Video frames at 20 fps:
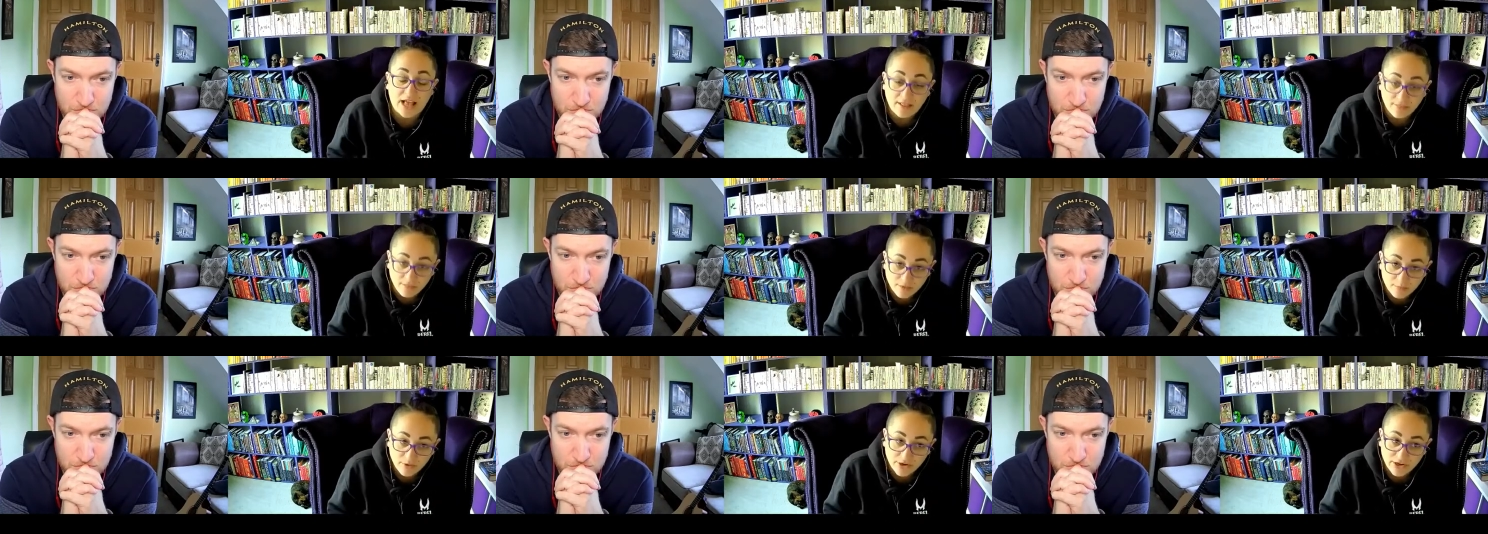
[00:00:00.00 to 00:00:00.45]
Speaker 1: and
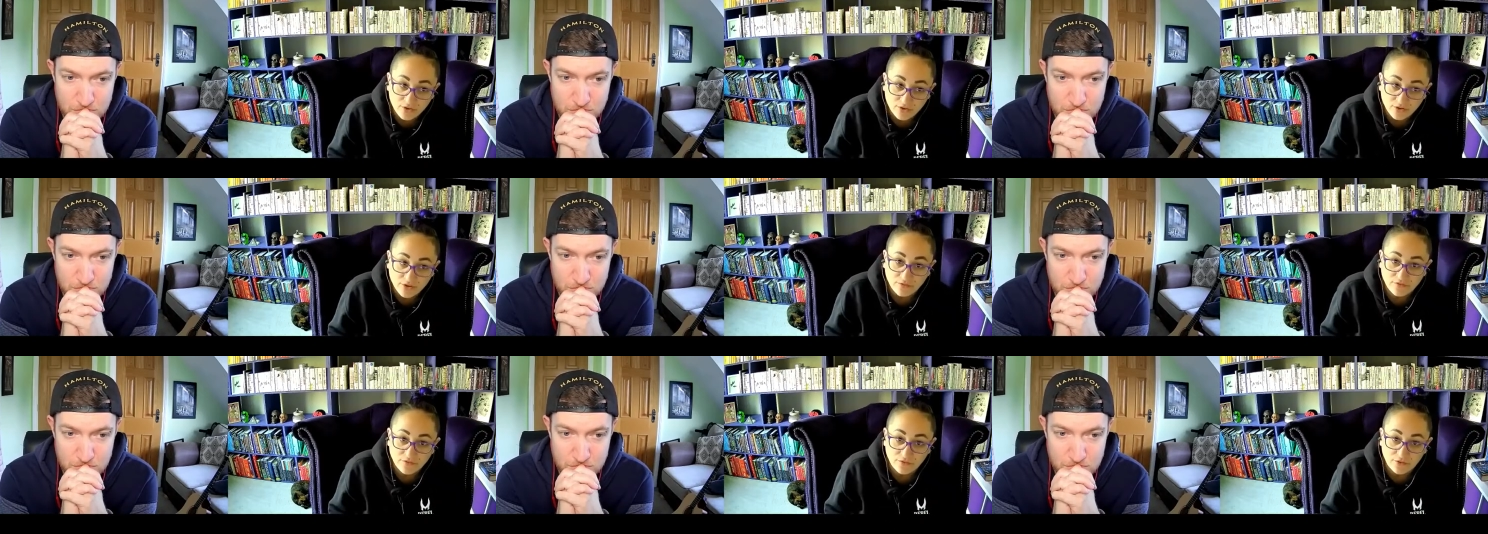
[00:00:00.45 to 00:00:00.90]
the
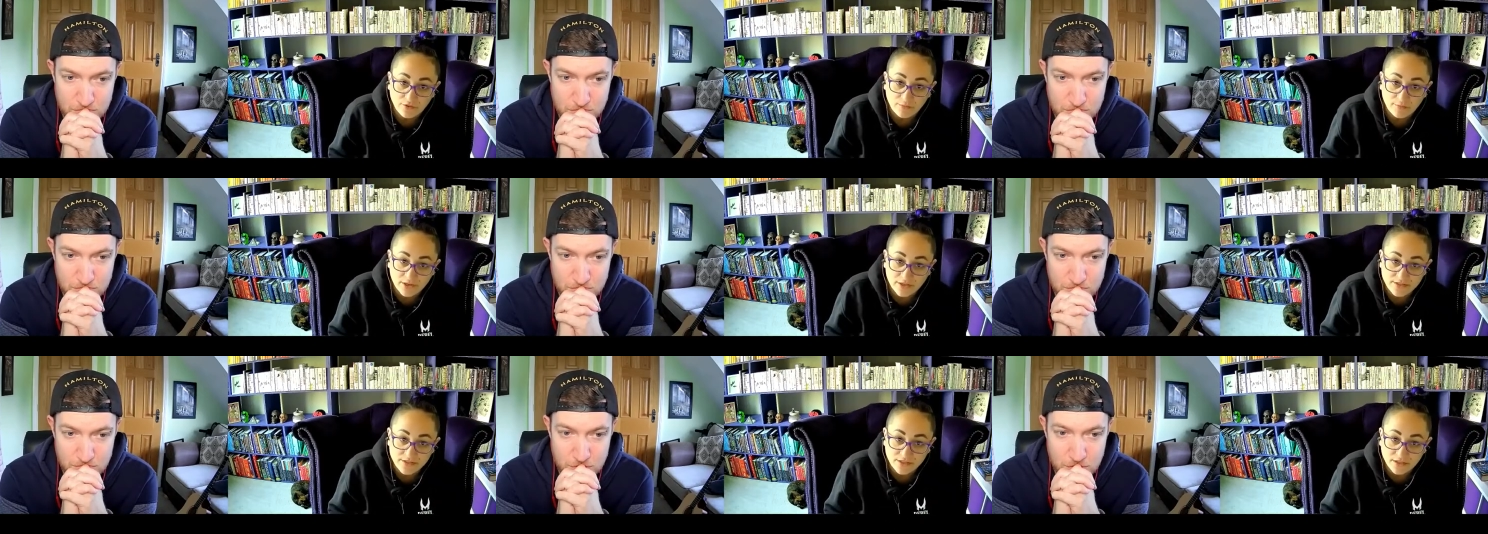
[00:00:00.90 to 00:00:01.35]
pre-order for the
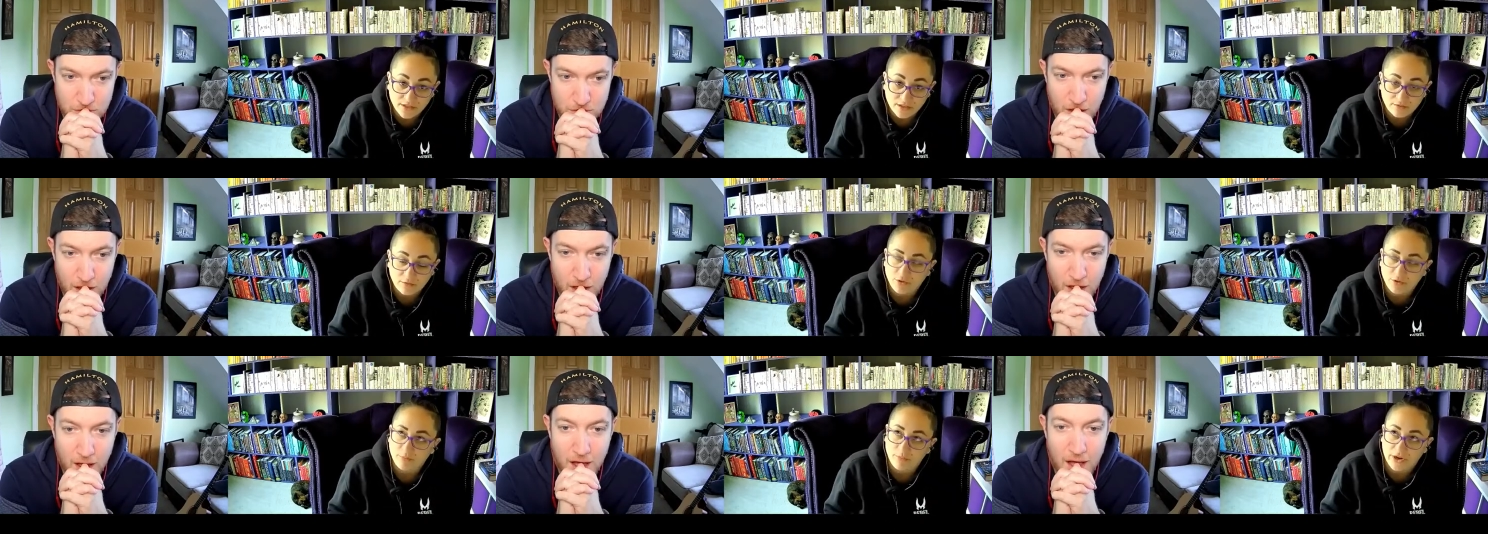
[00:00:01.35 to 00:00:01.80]
master
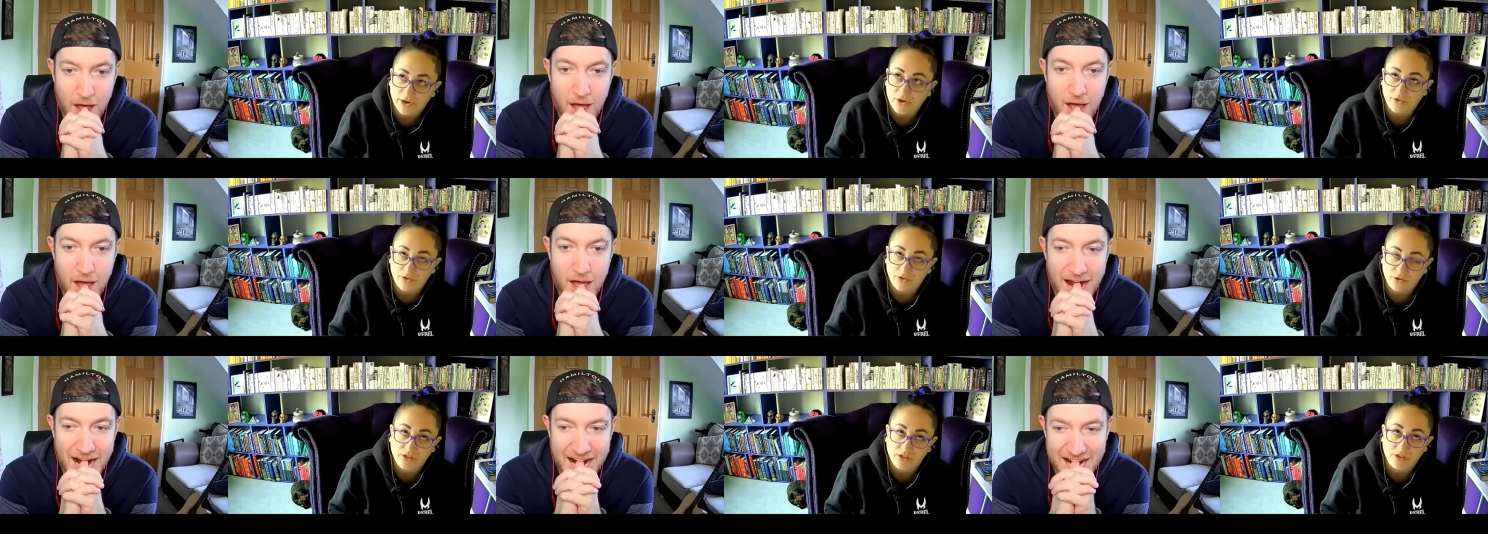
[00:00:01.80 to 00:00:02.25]
not
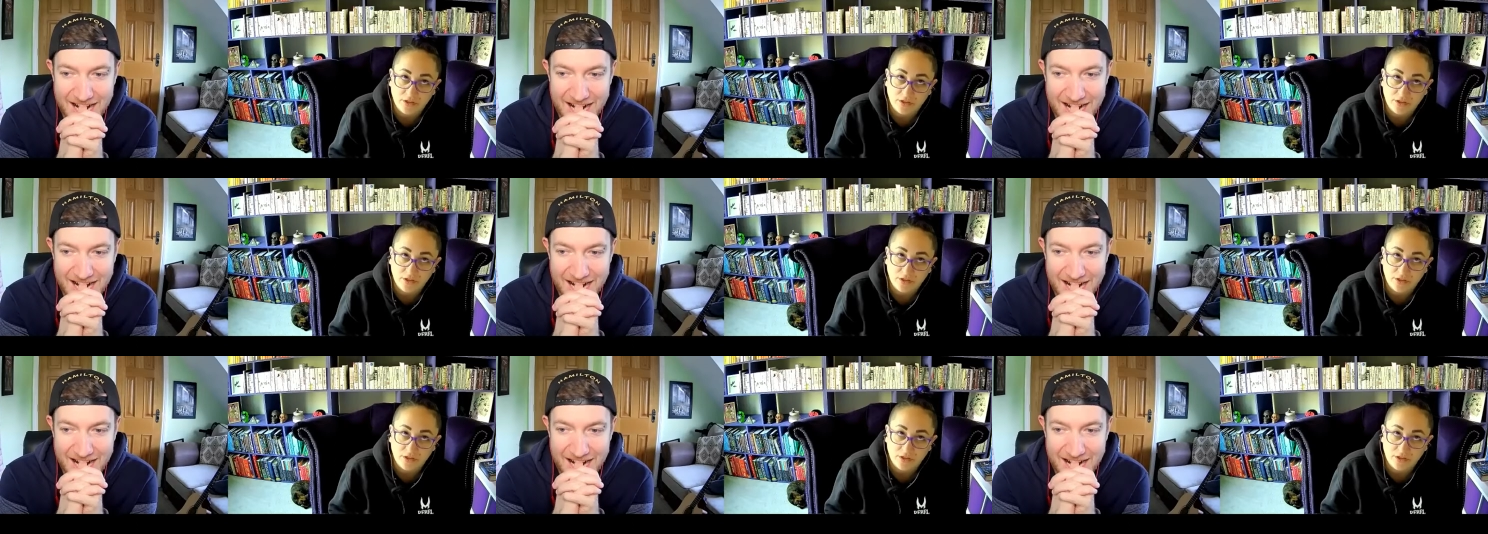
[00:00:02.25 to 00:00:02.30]
pre-order,